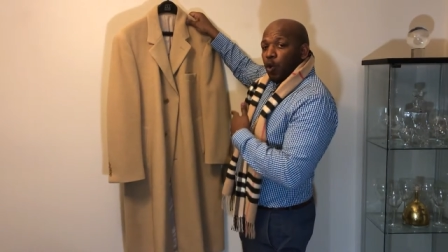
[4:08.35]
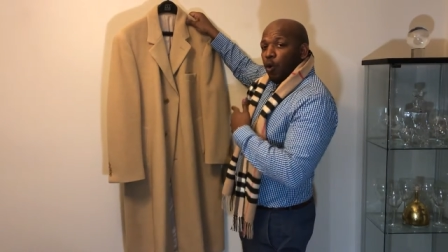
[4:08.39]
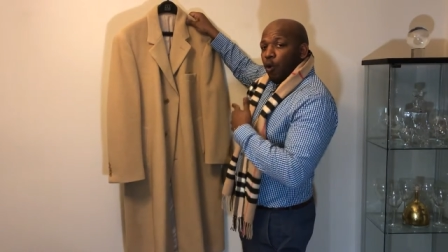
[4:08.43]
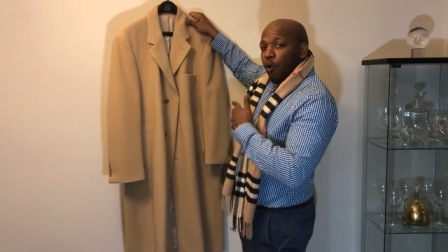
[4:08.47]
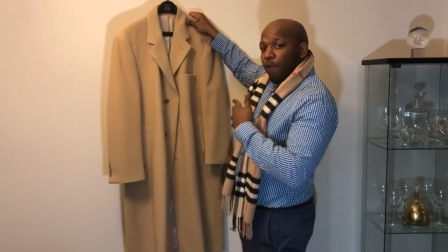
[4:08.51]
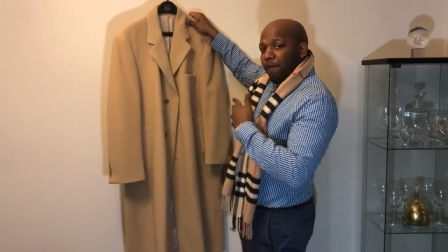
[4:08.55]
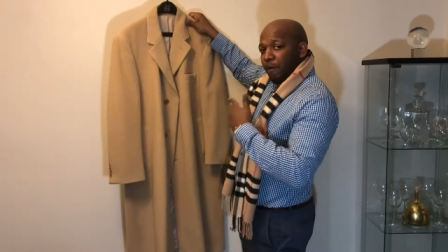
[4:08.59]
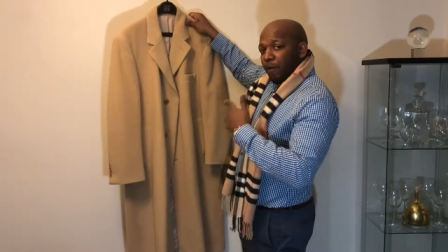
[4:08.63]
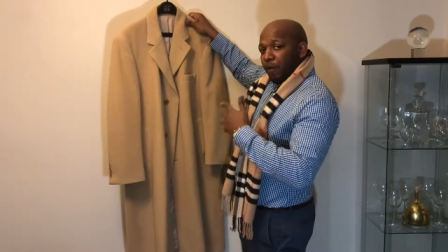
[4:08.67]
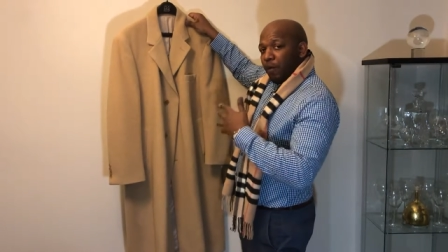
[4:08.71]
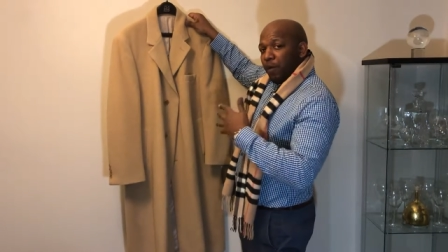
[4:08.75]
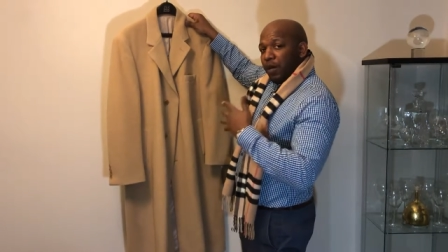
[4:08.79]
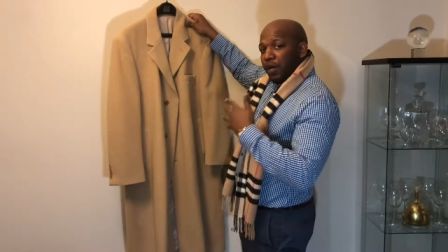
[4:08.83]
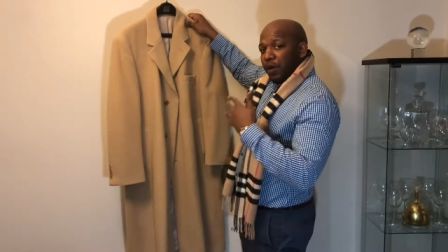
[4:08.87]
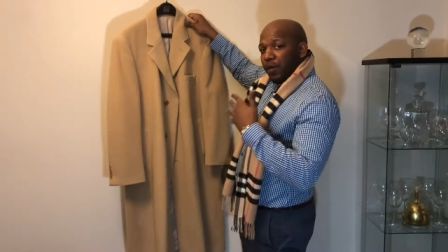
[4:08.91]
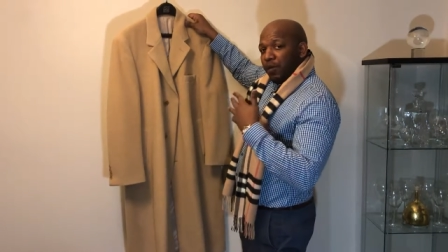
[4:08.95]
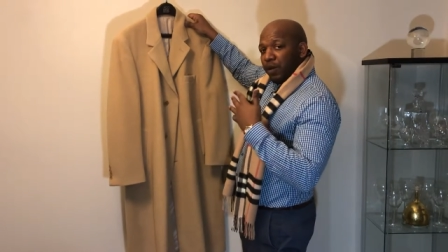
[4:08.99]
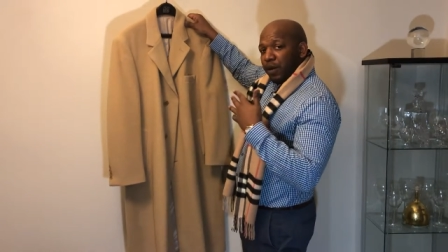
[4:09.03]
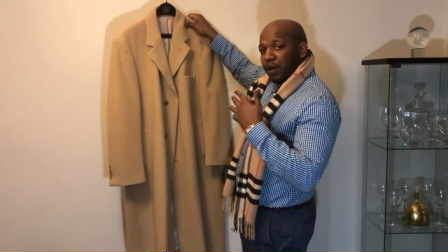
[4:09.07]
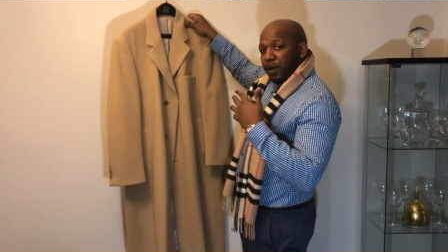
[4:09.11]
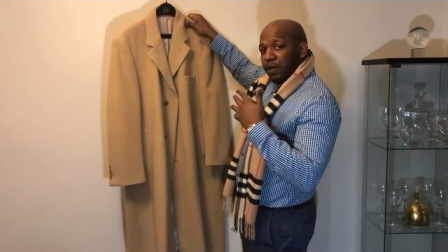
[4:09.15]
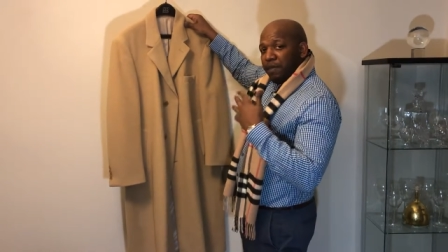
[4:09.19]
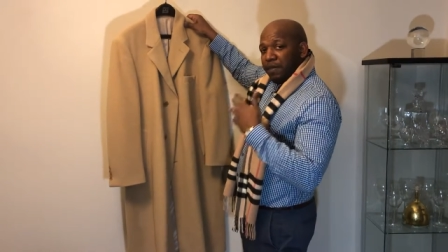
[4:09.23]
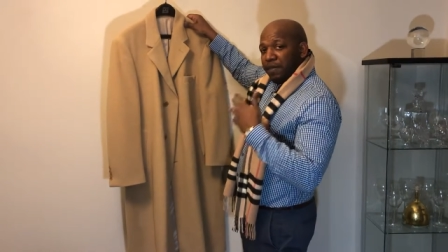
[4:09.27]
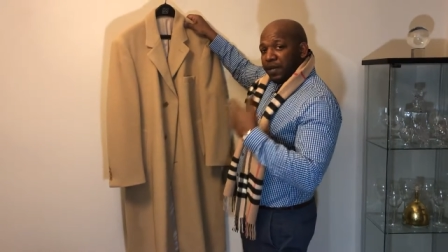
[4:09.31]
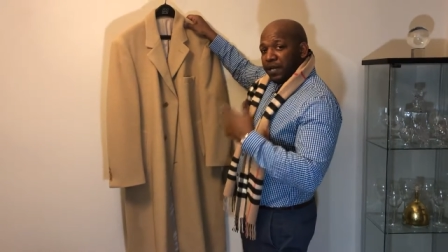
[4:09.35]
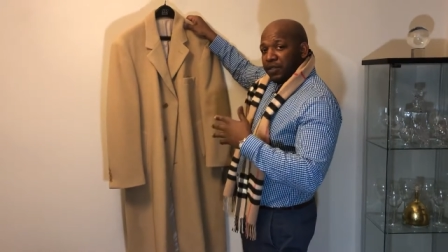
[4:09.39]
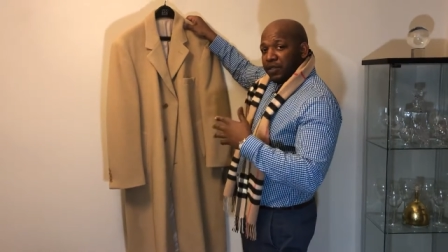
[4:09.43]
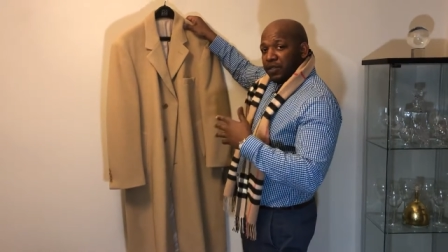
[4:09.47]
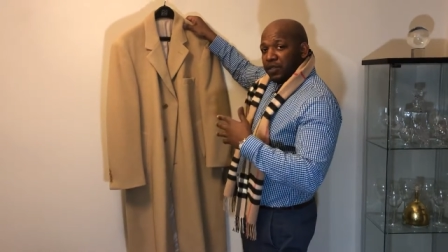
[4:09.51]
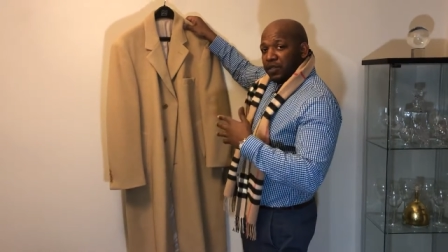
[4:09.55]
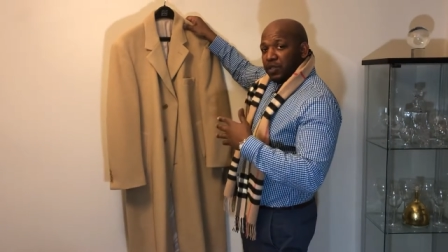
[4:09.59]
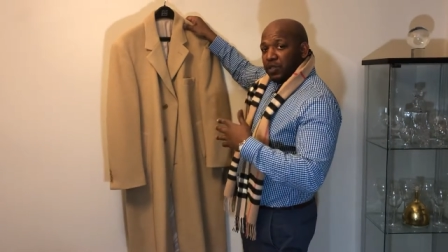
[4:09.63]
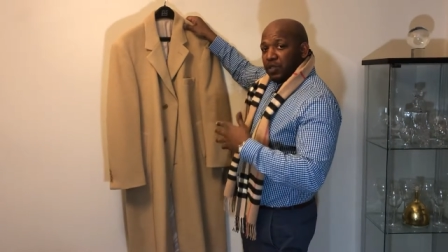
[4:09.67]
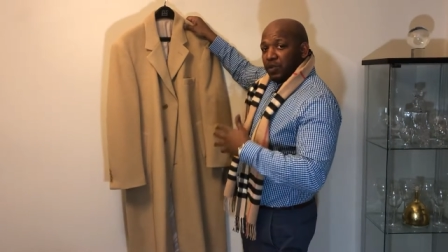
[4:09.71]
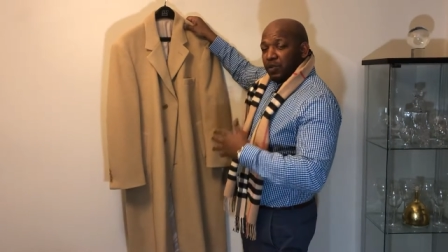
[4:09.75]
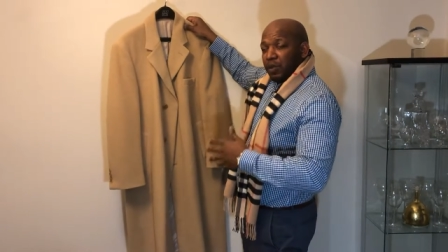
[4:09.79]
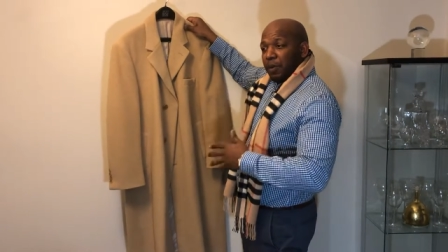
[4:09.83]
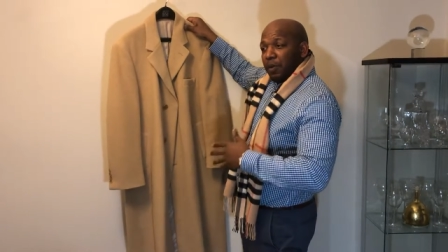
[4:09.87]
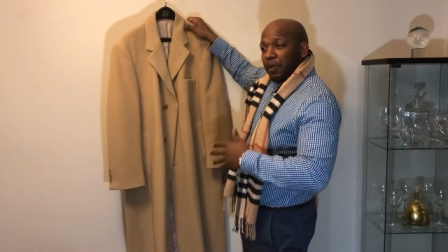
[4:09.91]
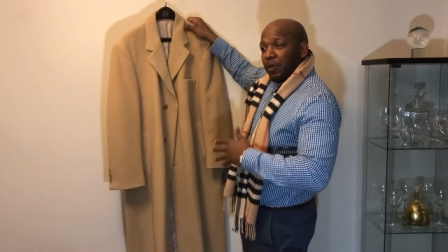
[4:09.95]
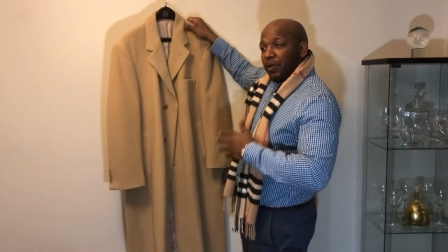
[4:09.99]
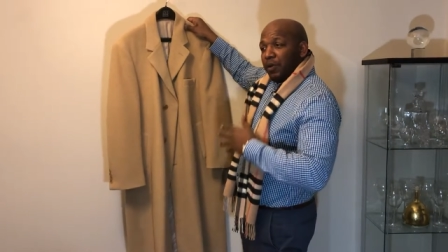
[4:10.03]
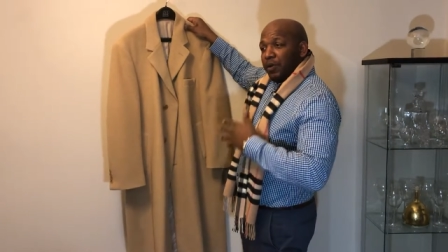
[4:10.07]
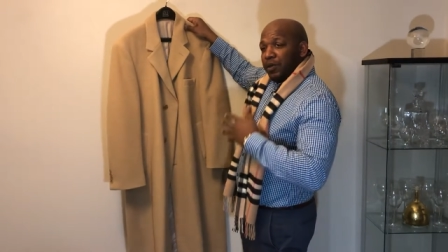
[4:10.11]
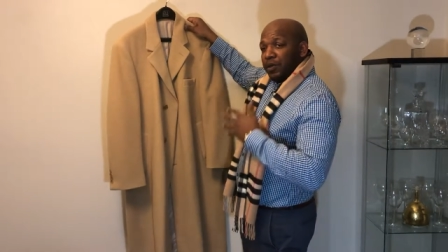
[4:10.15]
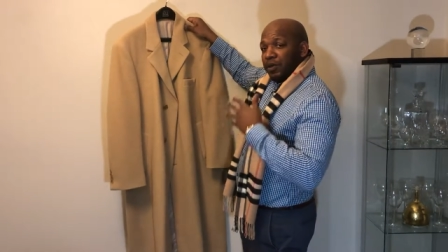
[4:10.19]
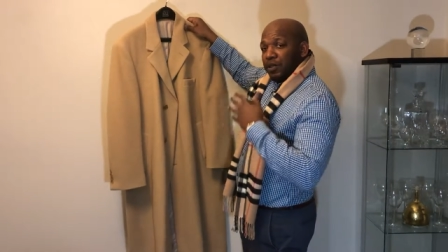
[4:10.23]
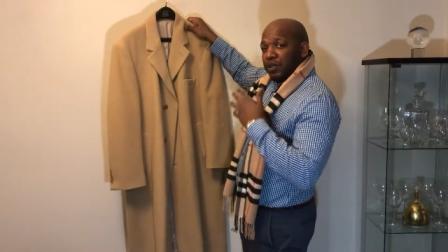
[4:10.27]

or if I'm wearing a business suit, I'm going